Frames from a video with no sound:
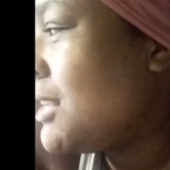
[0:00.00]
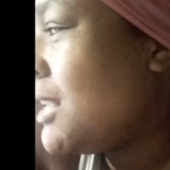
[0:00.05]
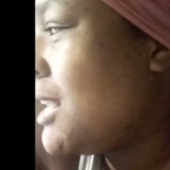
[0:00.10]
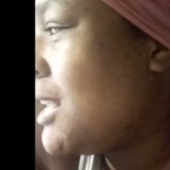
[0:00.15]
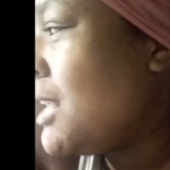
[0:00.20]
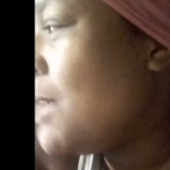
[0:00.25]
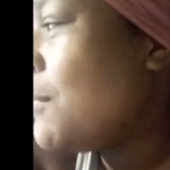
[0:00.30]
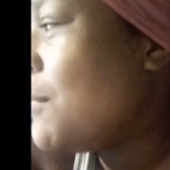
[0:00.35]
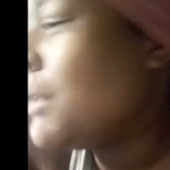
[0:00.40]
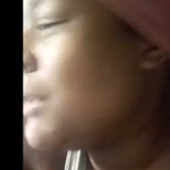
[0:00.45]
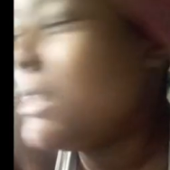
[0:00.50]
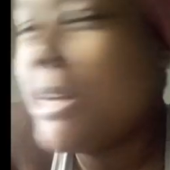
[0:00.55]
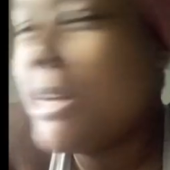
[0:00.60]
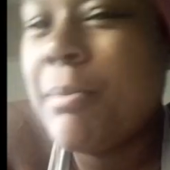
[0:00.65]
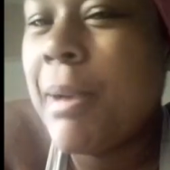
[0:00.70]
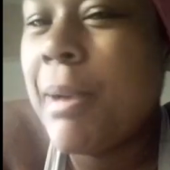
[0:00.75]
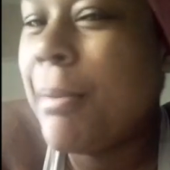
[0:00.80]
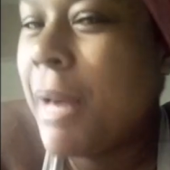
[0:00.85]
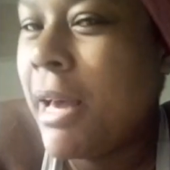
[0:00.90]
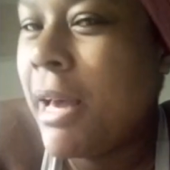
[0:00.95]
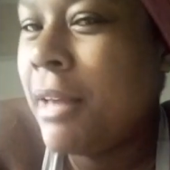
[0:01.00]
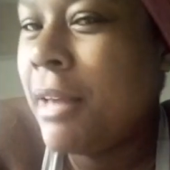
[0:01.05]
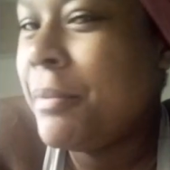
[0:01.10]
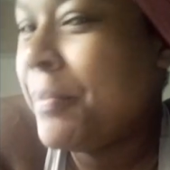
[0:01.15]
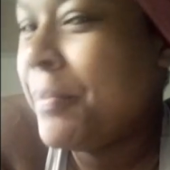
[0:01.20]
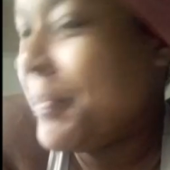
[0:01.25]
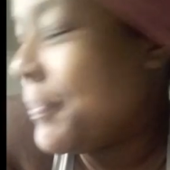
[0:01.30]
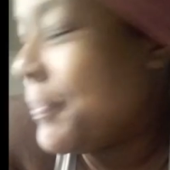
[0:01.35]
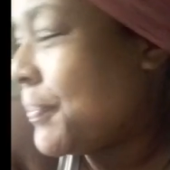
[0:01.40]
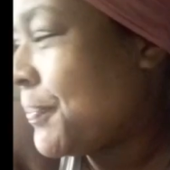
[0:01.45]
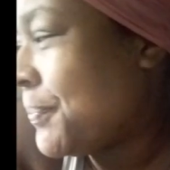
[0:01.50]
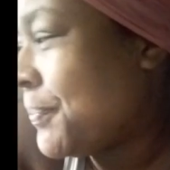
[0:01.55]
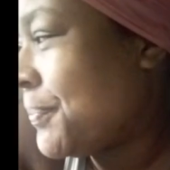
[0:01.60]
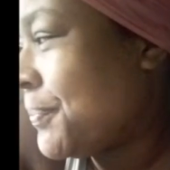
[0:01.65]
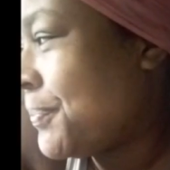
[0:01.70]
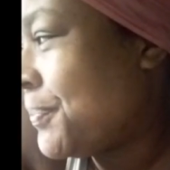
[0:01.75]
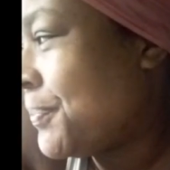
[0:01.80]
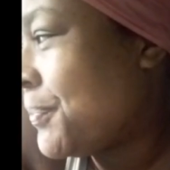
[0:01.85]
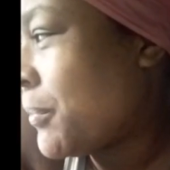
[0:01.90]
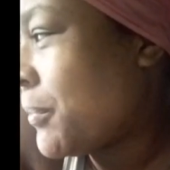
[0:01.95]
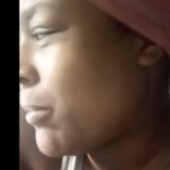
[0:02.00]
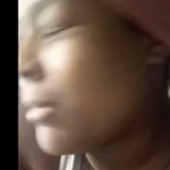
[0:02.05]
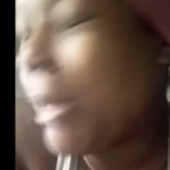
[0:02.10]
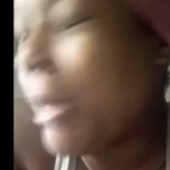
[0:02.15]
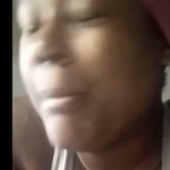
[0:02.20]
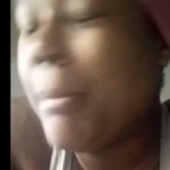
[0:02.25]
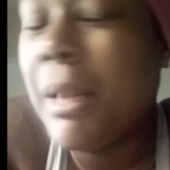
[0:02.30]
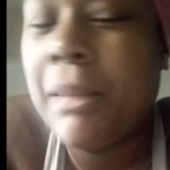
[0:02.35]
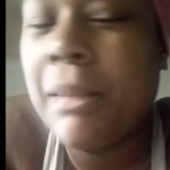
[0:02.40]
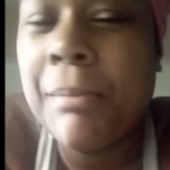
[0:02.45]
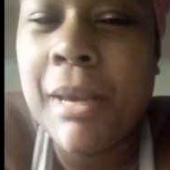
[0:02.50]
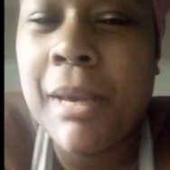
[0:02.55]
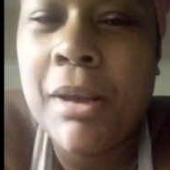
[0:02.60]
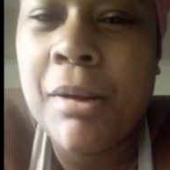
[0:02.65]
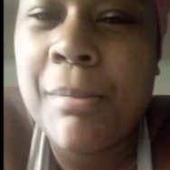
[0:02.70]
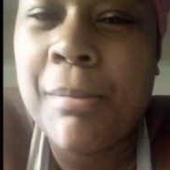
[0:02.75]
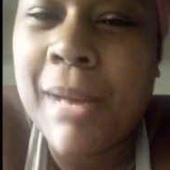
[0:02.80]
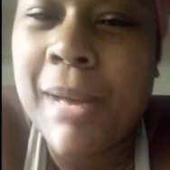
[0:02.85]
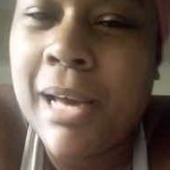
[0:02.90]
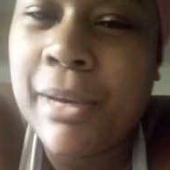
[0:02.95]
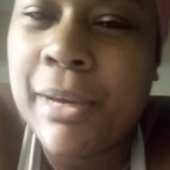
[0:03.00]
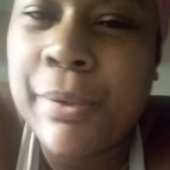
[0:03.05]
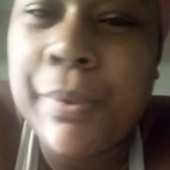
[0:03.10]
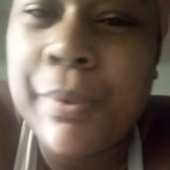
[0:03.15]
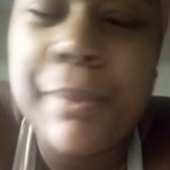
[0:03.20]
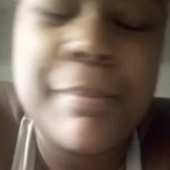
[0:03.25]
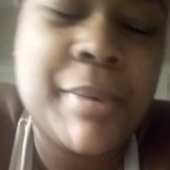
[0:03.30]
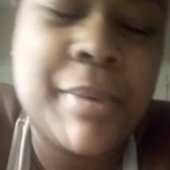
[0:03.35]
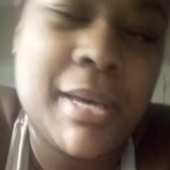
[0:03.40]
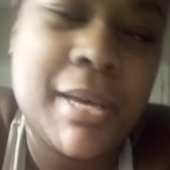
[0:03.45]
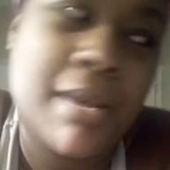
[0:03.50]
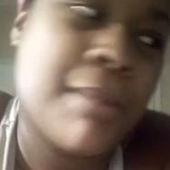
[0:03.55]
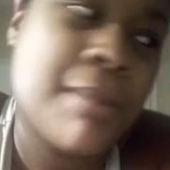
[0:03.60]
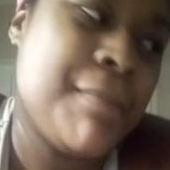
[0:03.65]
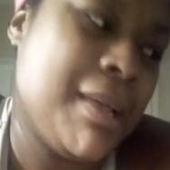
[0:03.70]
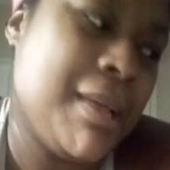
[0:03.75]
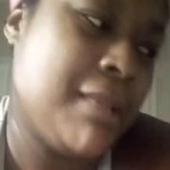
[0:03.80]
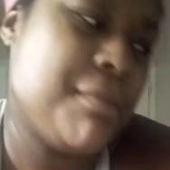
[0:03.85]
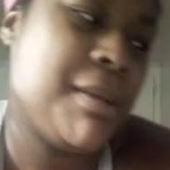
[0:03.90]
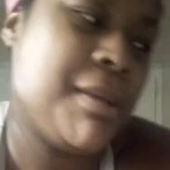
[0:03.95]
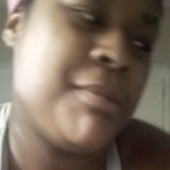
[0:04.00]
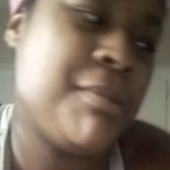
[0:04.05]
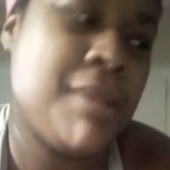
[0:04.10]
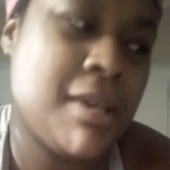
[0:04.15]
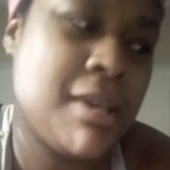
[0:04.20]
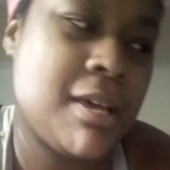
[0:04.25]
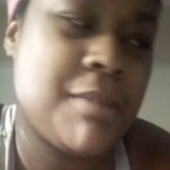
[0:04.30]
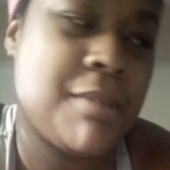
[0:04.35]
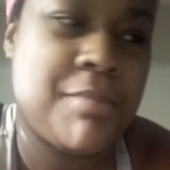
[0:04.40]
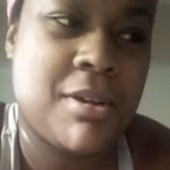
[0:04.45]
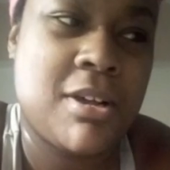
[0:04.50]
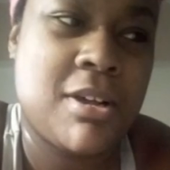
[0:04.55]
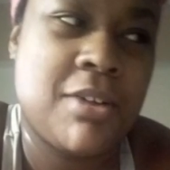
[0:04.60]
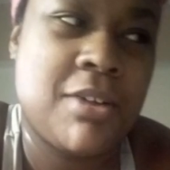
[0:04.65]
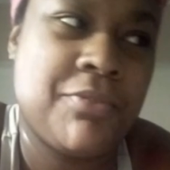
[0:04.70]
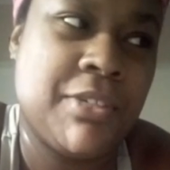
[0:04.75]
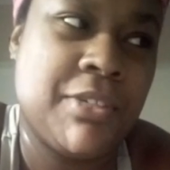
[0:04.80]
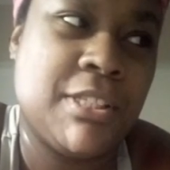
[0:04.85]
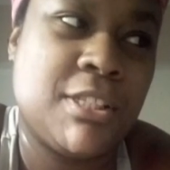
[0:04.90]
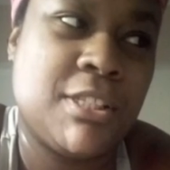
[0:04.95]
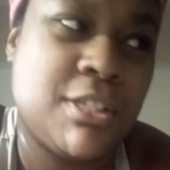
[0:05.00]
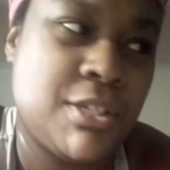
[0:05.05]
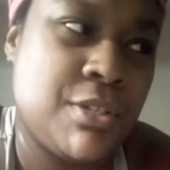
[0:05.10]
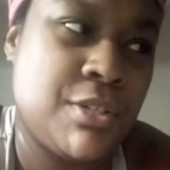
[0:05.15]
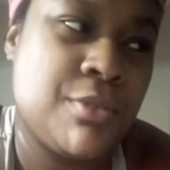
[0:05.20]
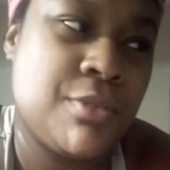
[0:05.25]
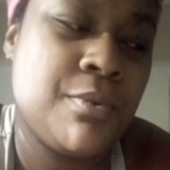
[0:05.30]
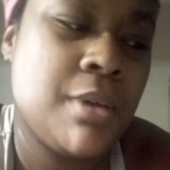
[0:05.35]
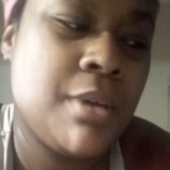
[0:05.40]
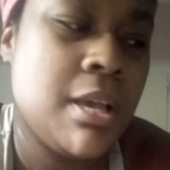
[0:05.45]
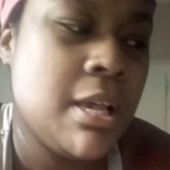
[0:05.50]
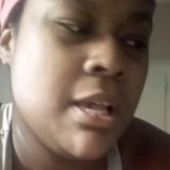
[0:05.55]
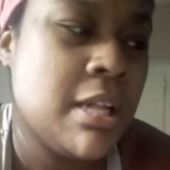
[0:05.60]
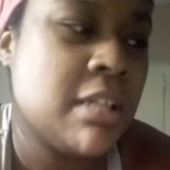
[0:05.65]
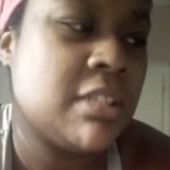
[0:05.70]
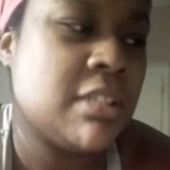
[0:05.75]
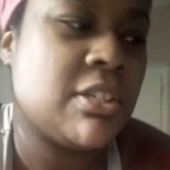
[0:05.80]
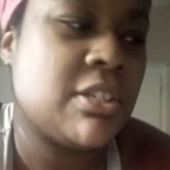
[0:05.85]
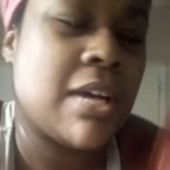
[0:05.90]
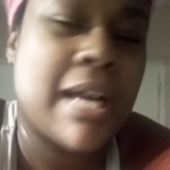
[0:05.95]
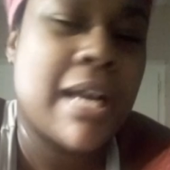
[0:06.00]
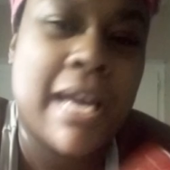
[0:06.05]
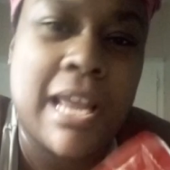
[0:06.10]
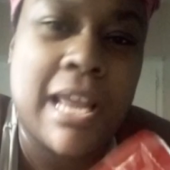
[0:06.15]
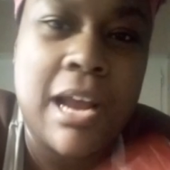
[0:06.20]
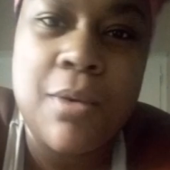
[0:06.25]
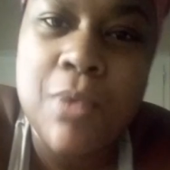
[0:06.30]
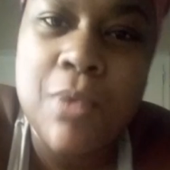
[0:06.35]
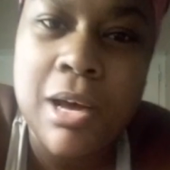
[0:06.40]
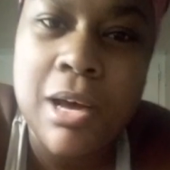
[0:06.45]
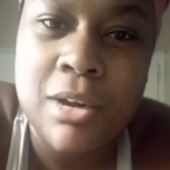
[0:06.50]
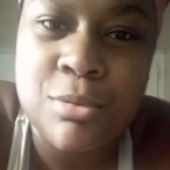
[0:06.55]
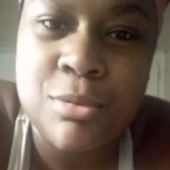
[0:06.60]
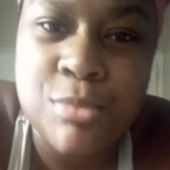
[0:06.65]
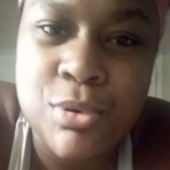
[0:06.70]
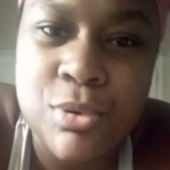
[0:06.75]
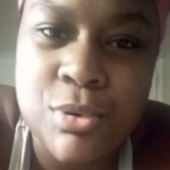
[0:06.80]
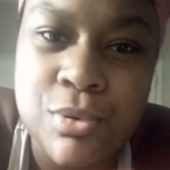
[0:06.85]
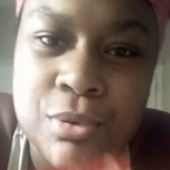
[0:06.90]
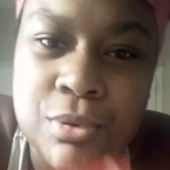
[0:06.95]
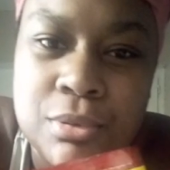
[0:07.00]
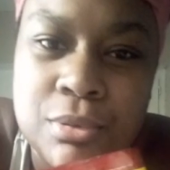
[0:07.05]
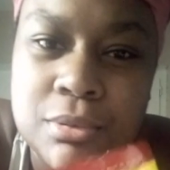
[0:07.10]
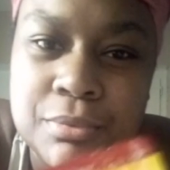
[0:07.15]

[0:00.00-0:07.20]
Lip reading: You want your bye-bye? I'm about to make her bottle, but I'm about to make me a cup of coffee too. So I got our water bowl.